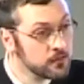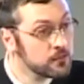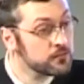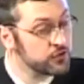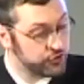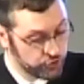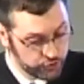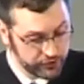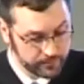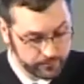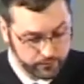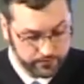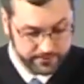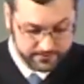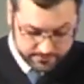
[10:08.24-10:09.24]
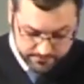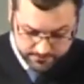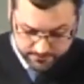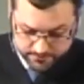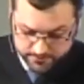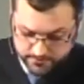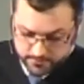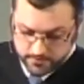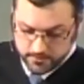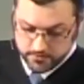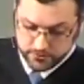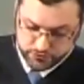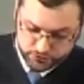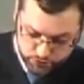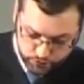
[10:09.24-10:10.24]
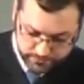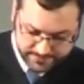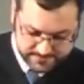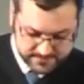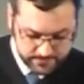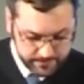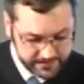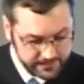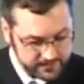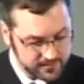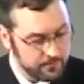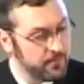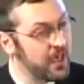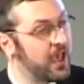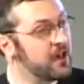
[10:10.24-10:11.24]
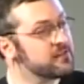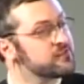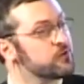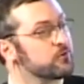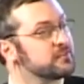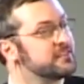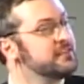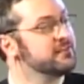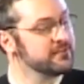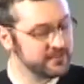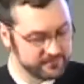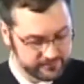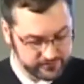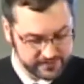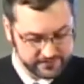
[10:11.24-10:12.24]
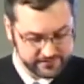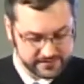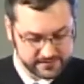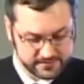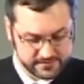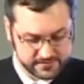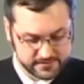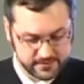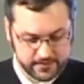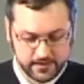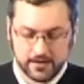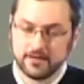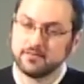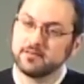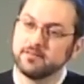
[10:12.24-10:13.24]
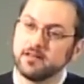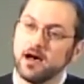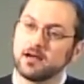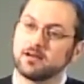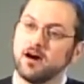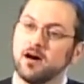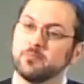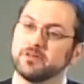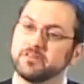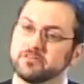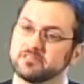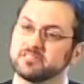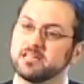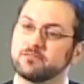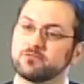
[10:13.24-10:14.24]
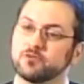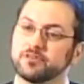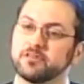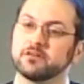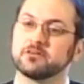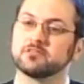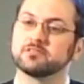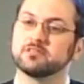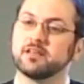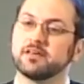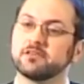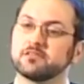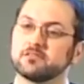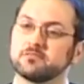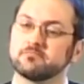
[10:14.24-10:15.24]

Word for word: The turning point, the choice to begin the path towards healing and forgiveness, did not come until several years later.